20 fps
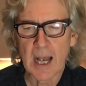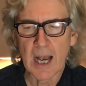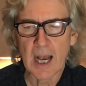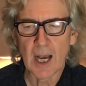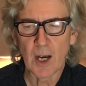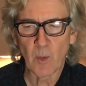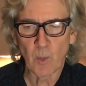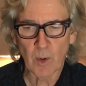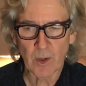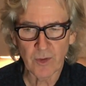
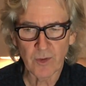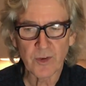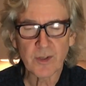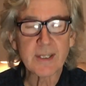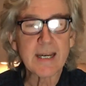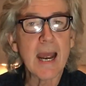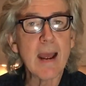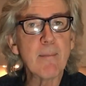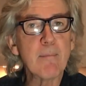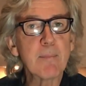with
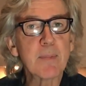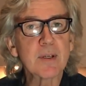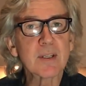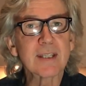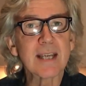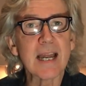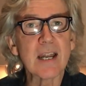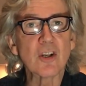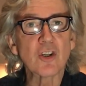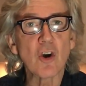
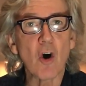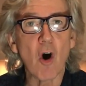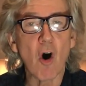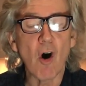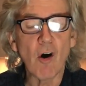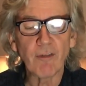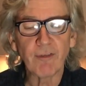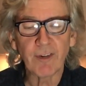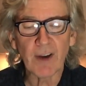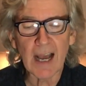10%
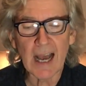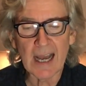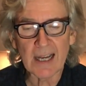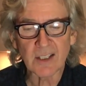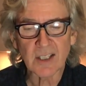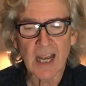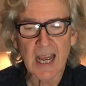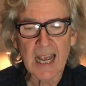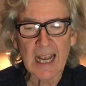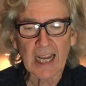off at